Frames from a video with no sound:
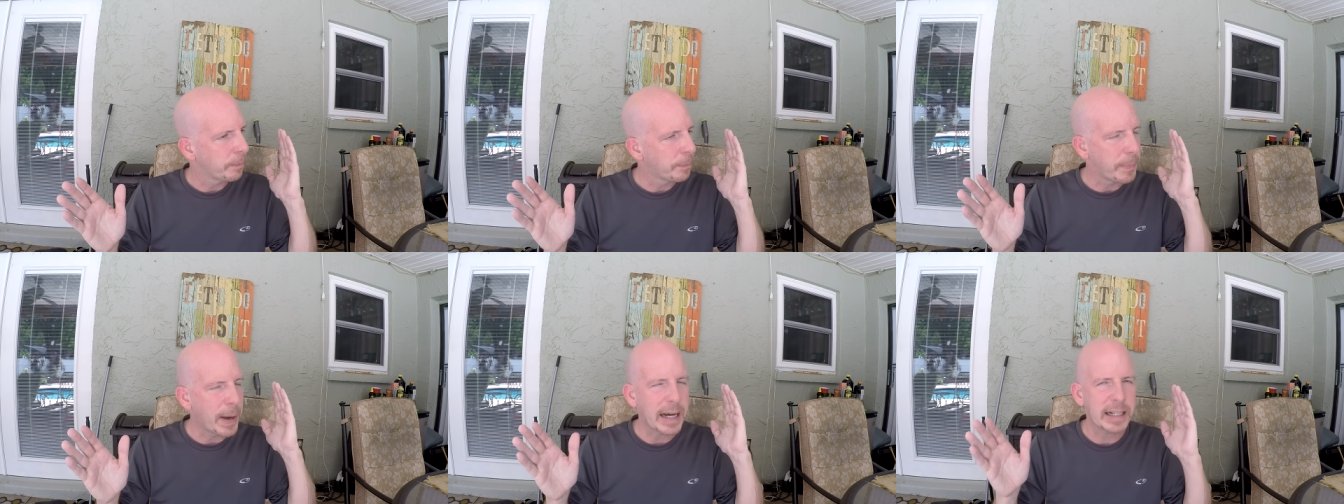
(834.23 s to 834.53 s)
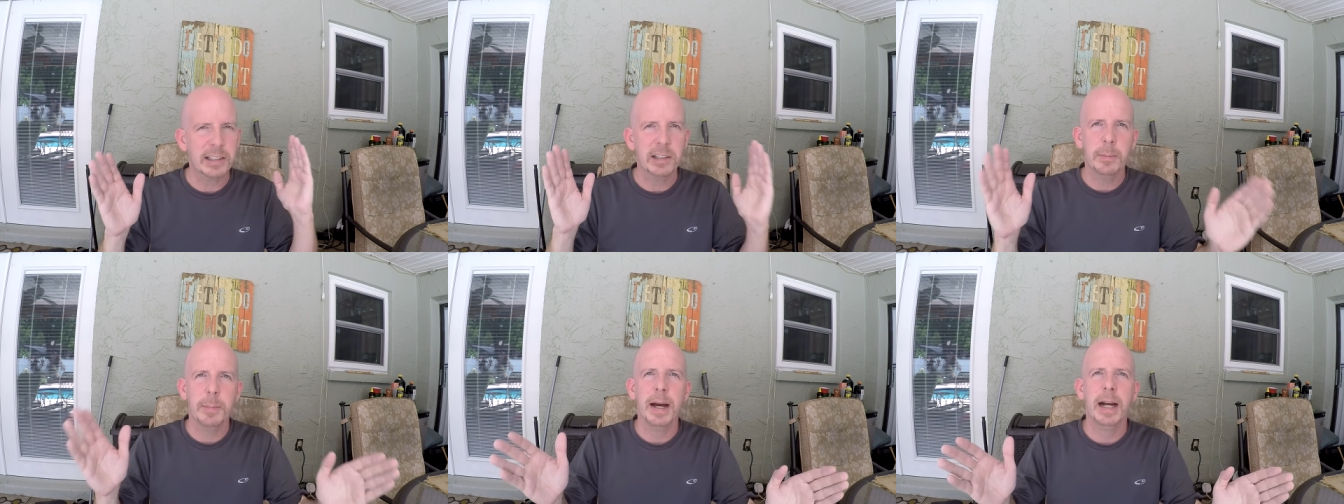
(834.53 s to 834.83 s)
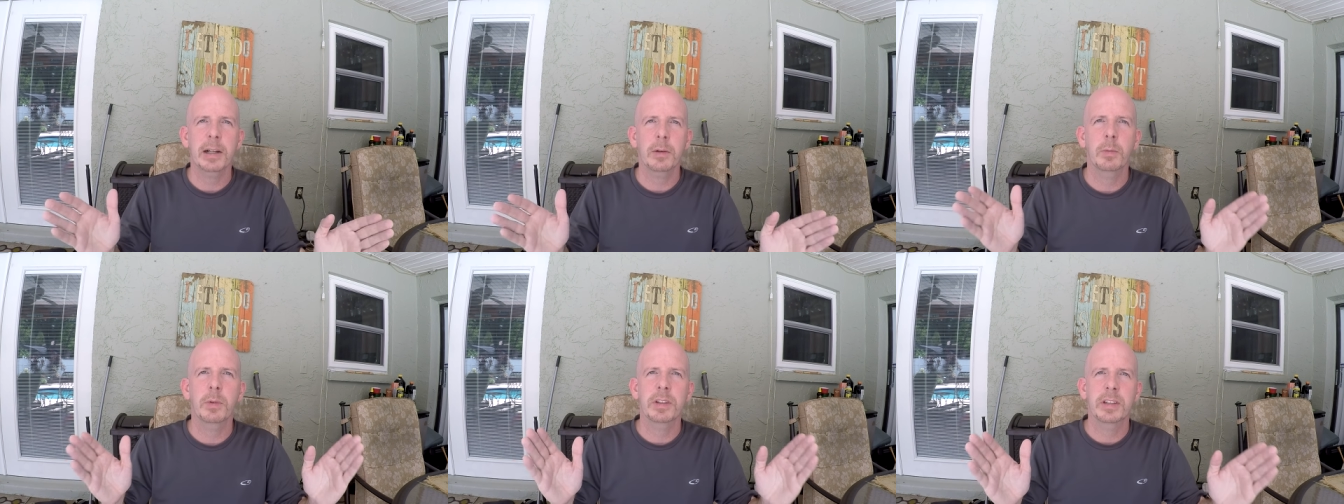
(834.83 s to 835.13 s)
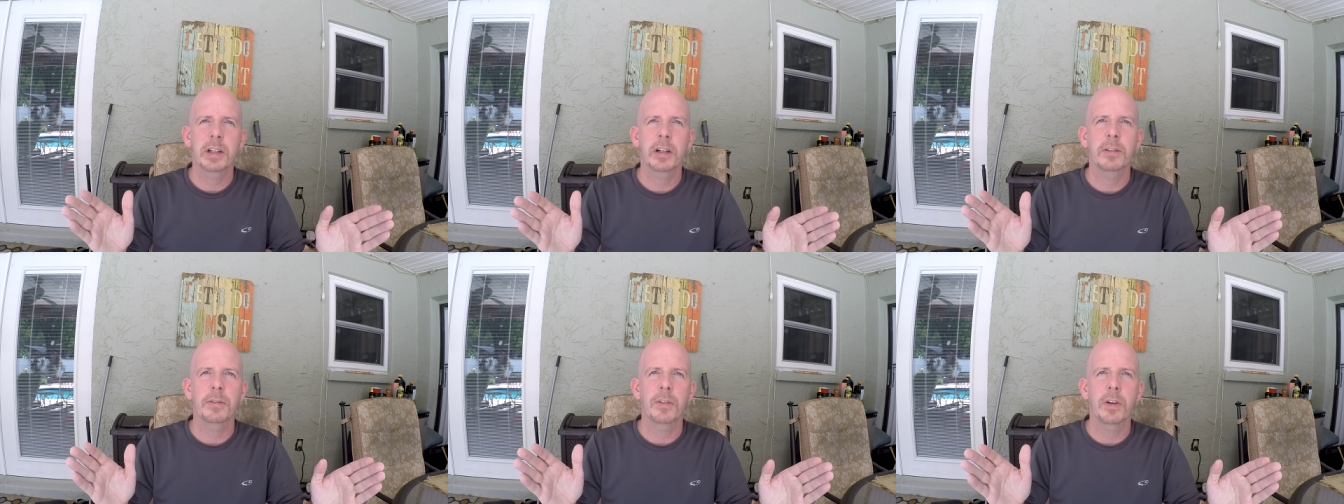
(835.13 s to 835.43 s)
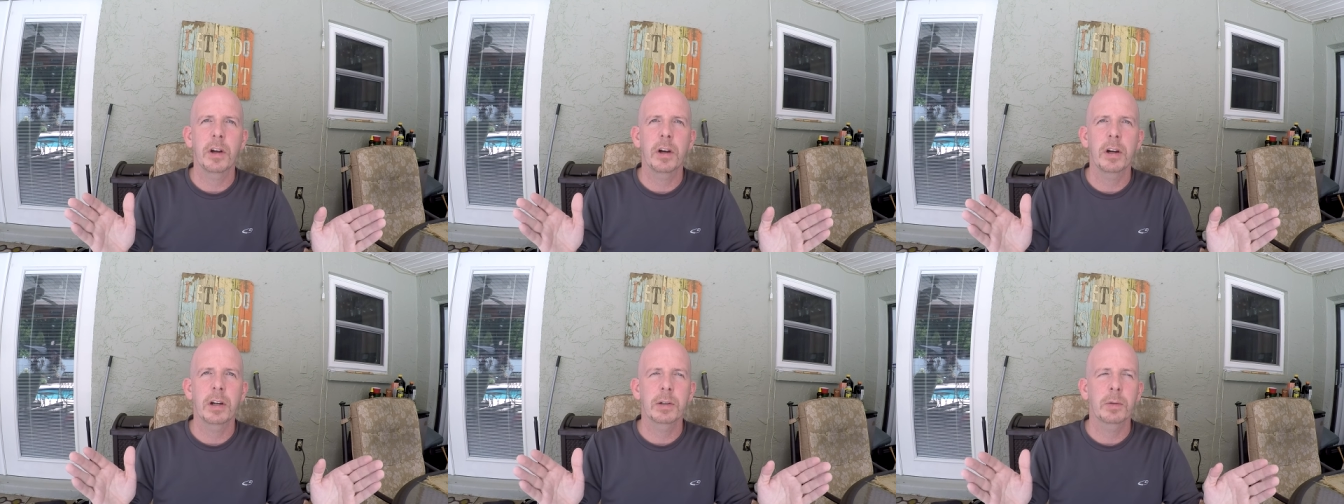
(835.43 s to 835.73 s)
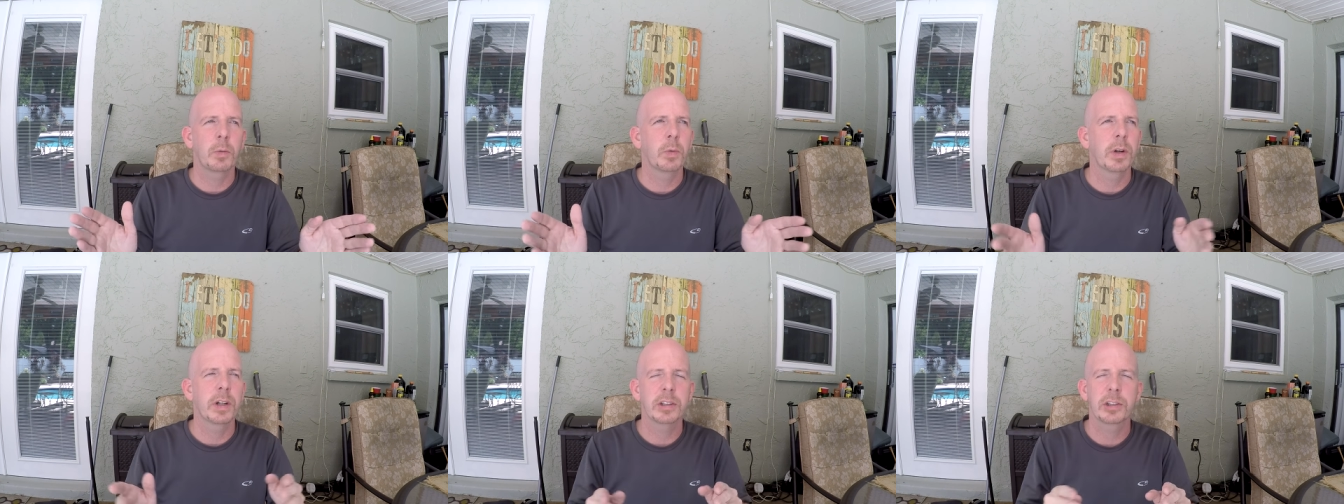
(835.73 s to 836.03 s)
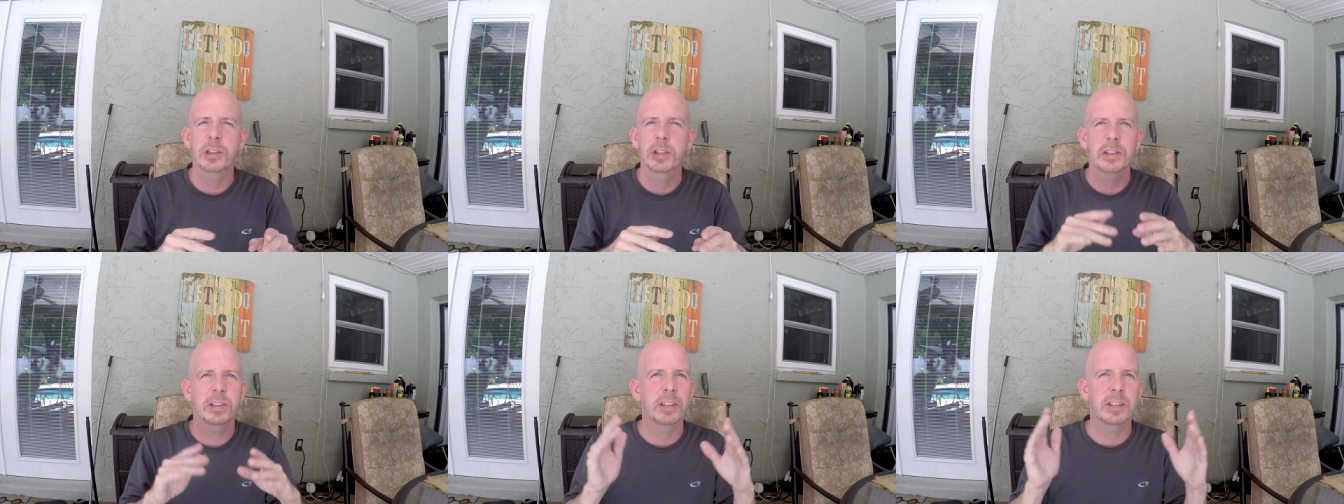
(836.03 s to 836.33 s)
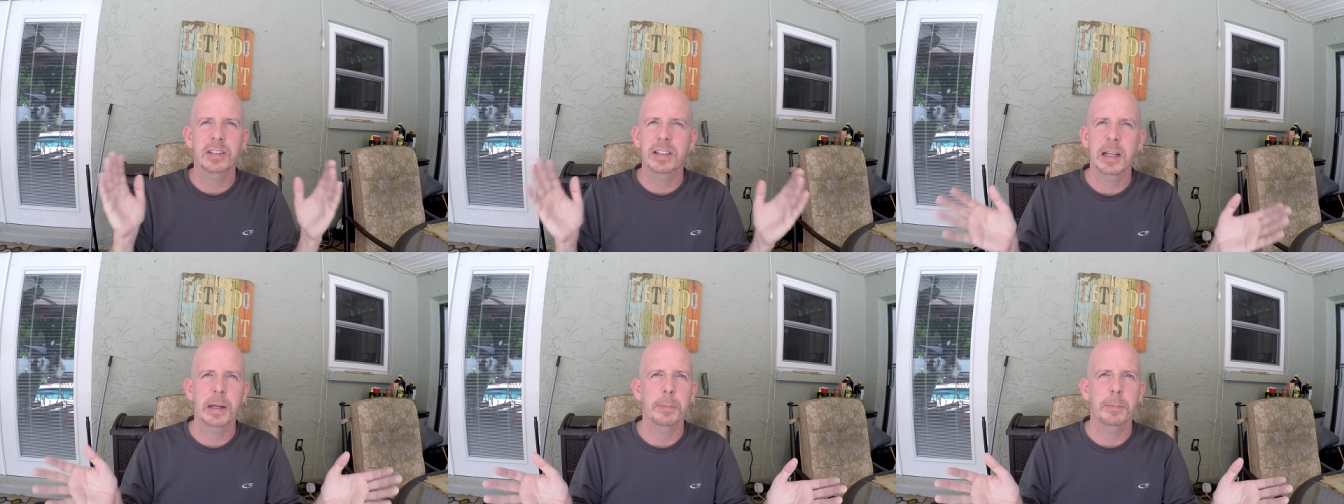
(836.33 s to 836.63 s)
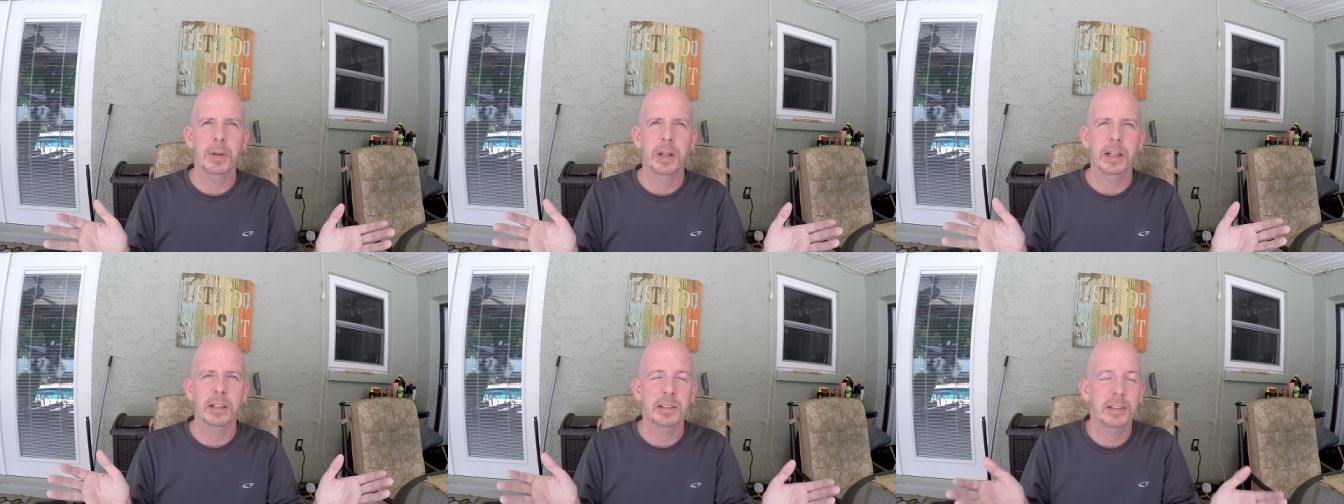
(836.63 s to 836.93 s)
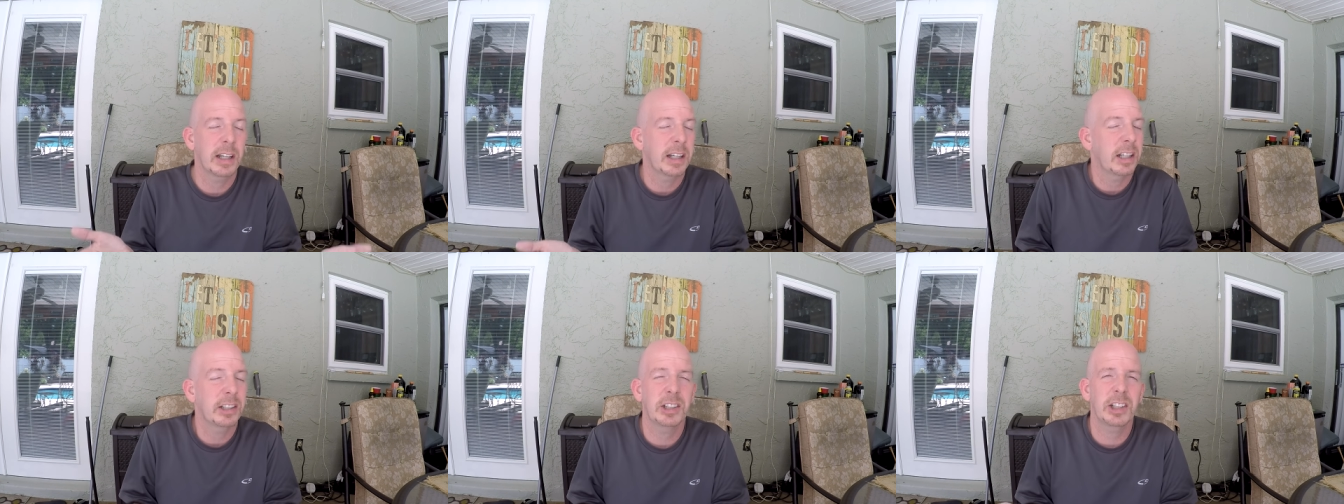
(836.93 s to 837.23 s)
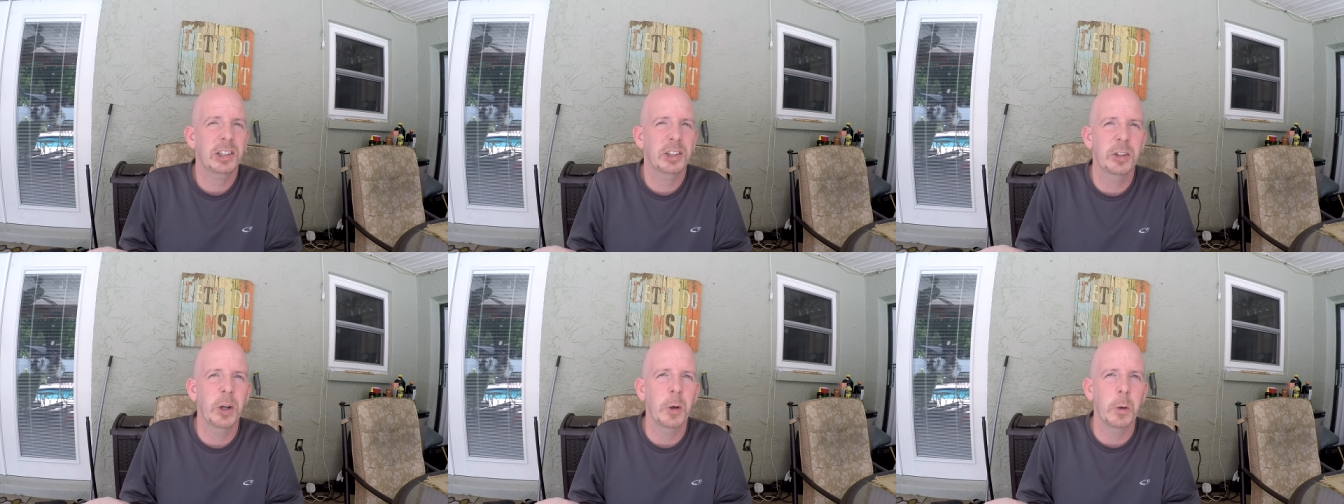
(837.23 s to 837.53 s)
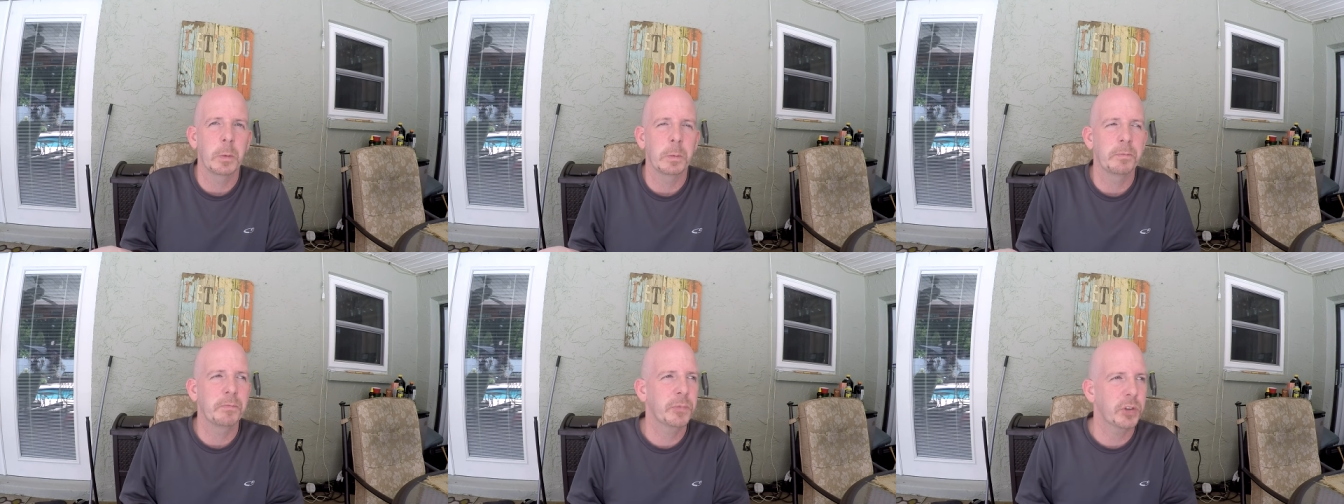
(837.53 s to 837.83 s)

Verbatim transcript: back to back with their vlog where it's just the same place. I just don't.